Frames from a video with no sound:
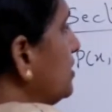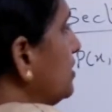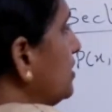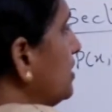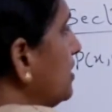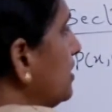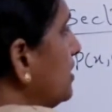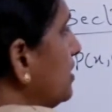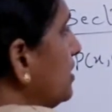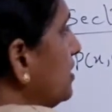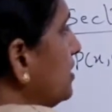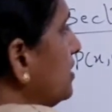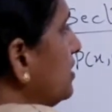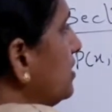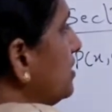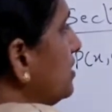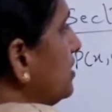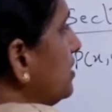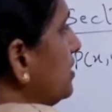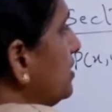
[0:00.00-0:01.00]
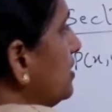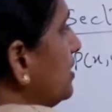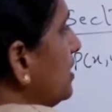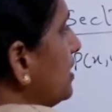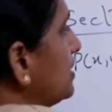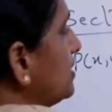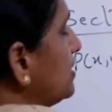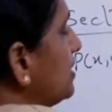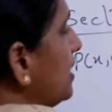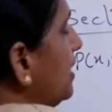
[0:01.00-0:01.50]
the
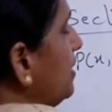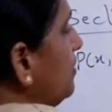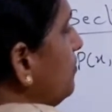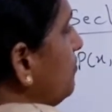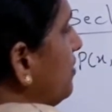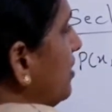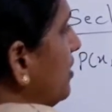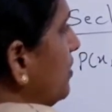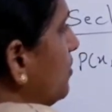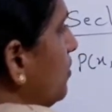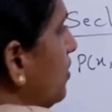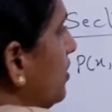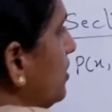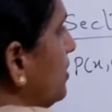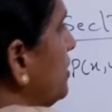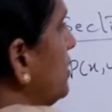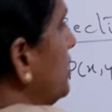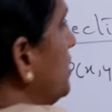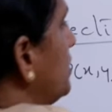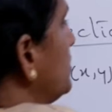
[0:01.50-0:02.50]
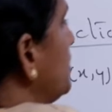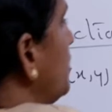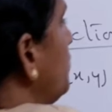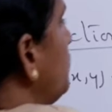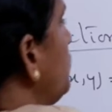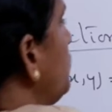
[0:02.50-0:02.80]
x and y coordinates. How